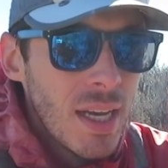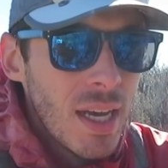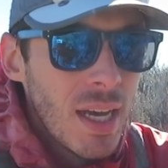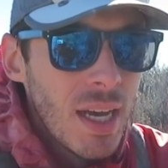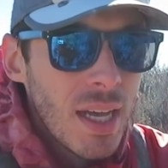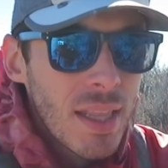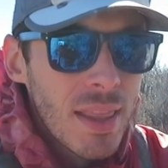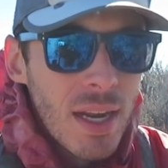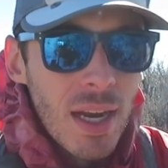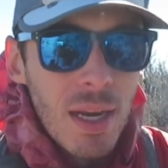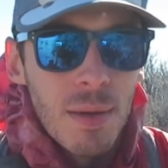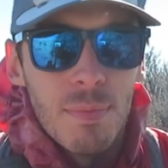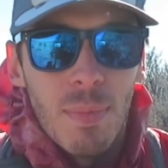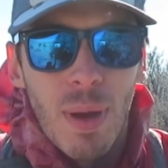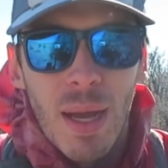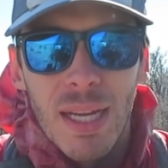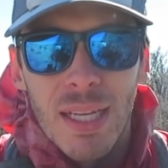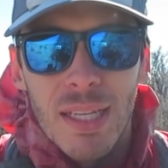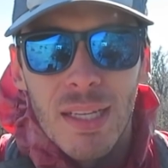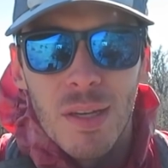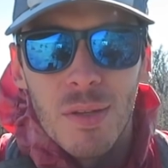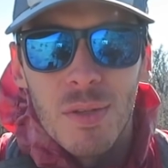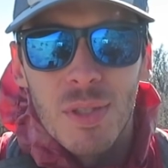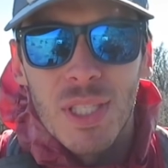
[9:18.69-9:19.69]
that I
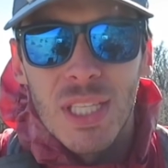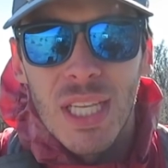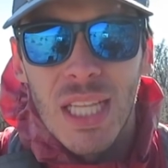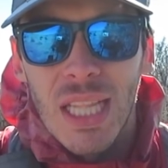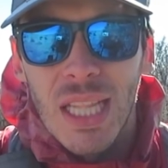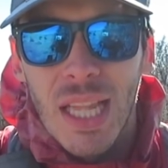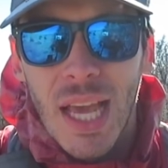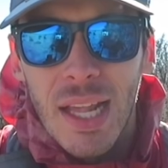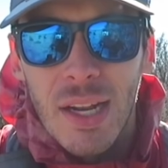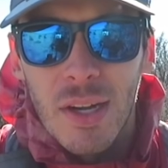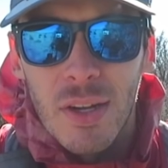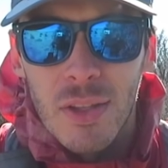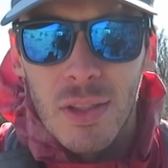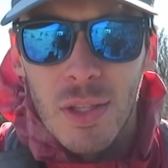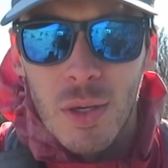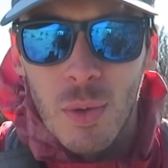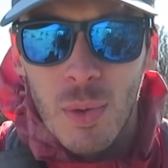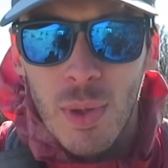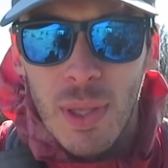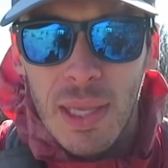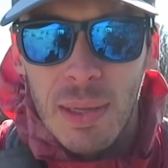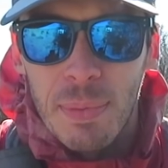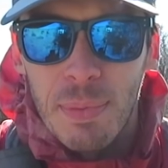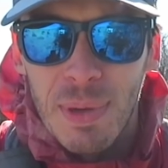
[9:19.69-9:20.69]
might go see later in the
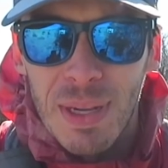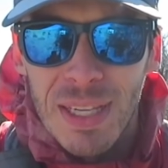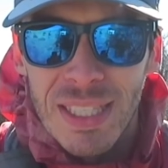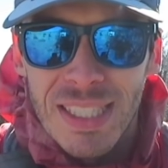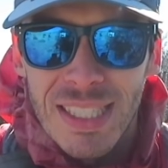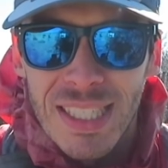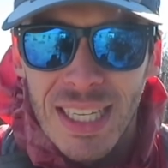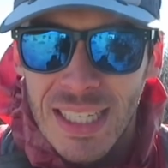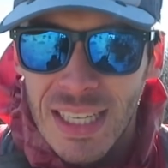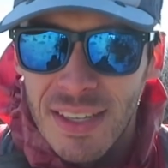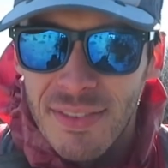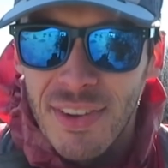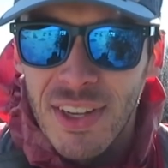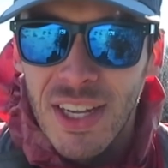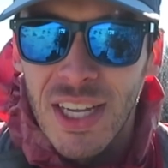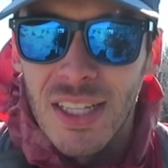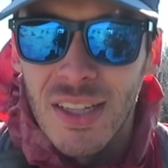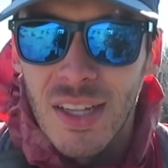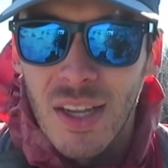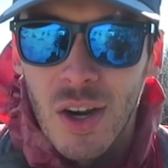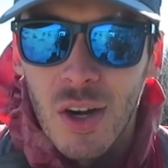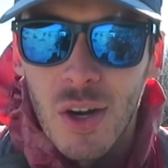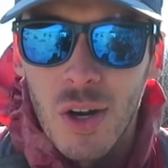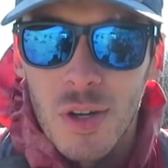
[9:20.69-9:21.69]
week, but it's
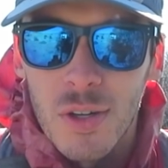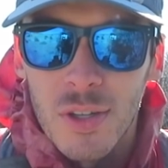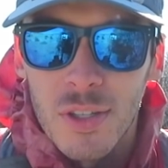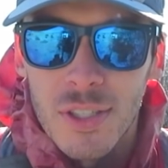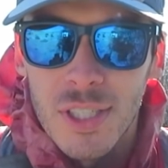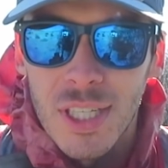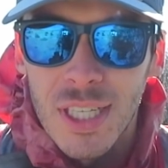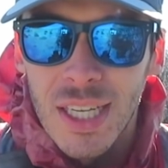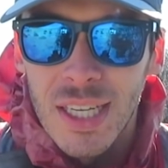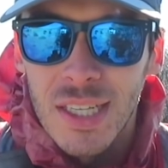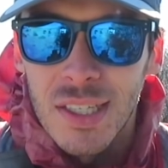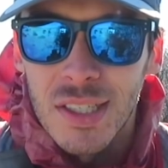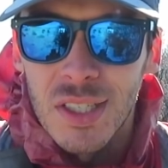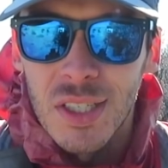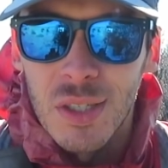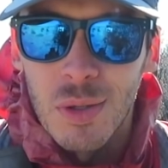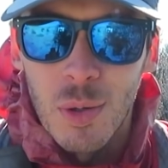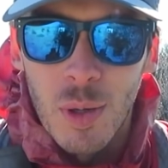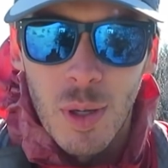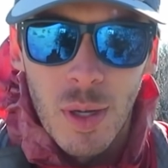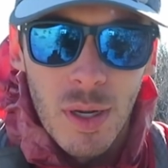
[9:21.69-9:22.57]
significantly harder to get to.